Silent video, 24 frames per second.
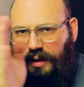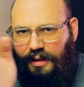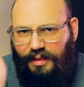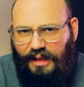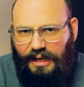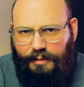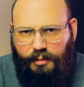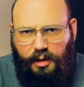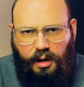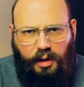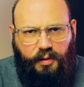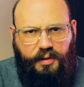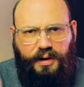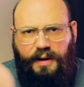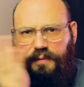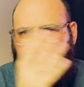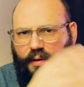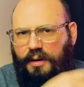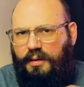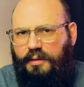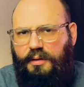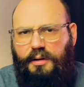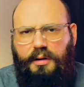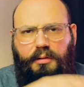And think about all the
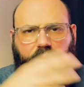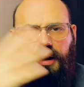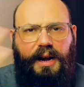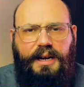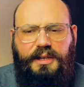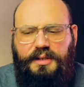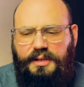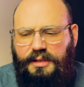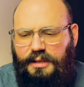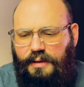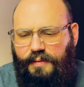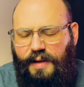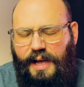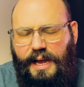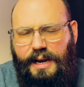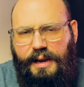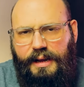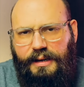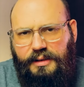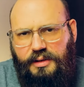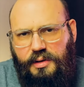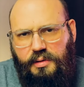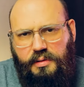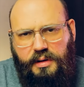different durations of
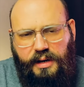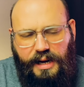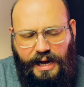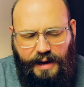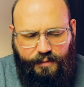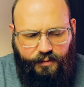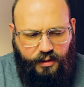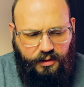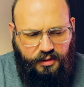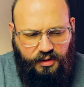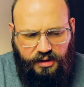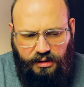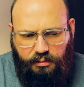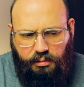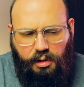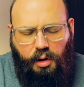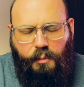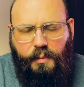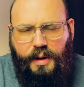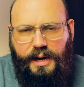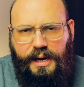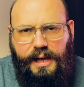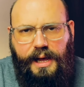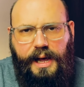headaches. You could have a
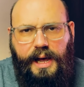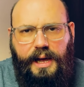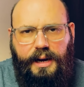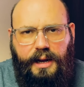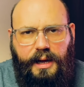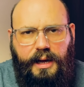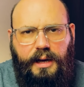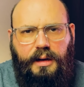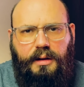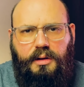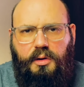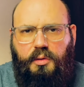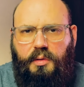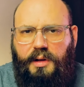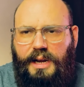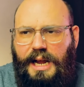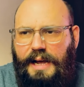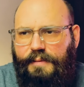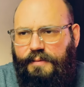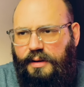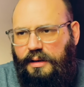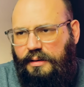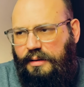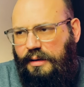zero-minute headache. You
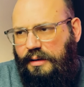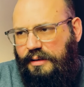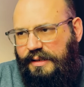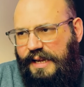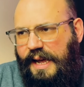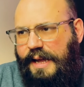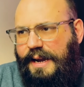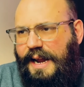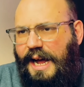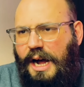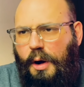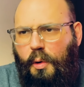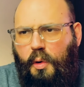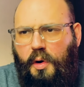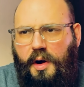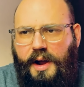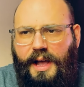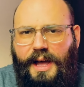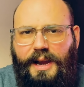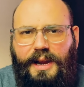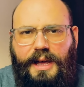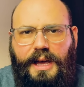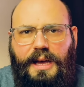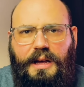could have a ten-hour
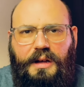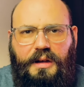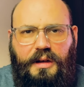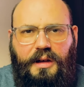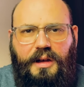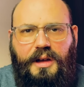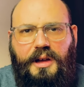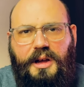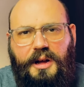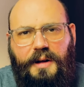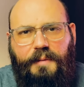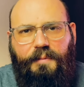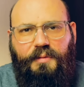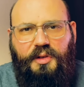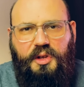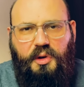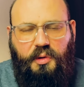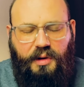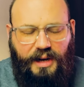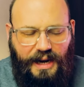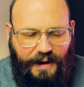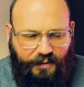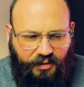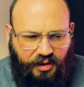headache.
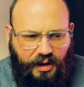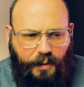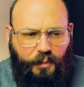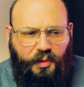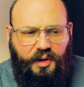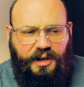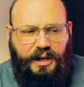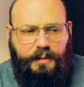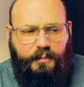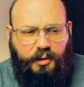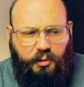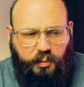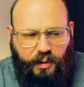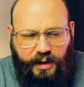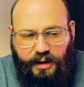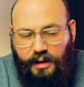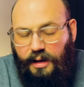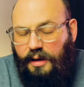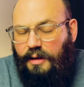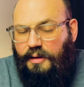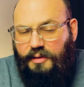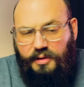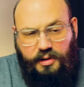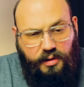You could have something in
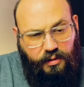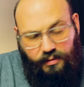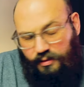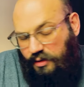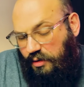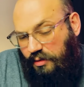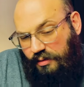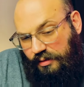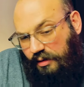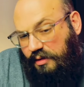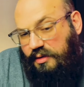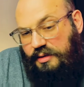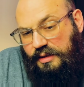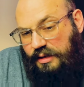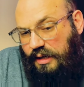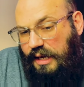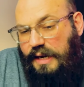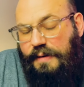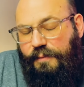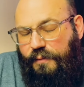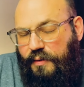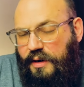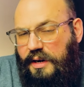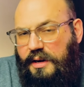between. There's an
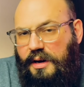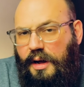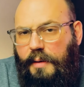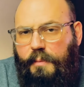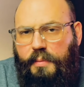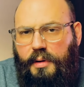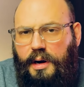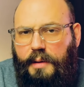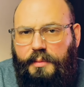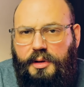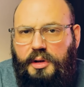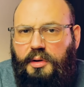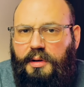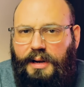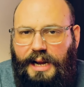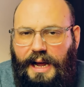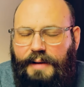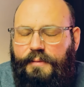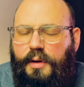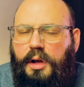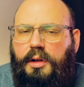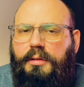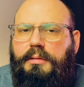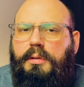infinite number. I mean, you could
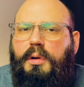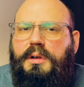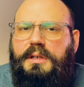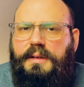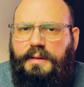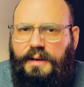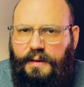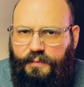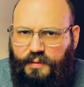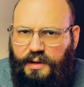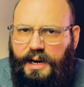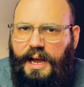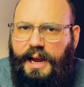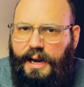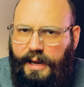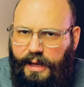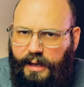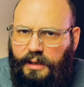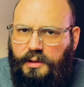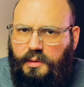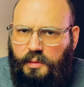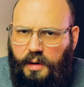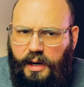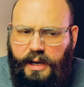have all sorts of different
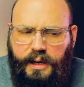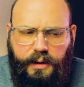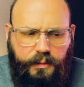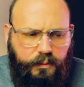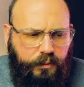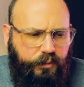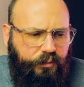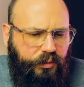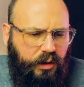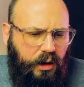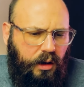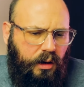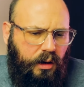headaches, right?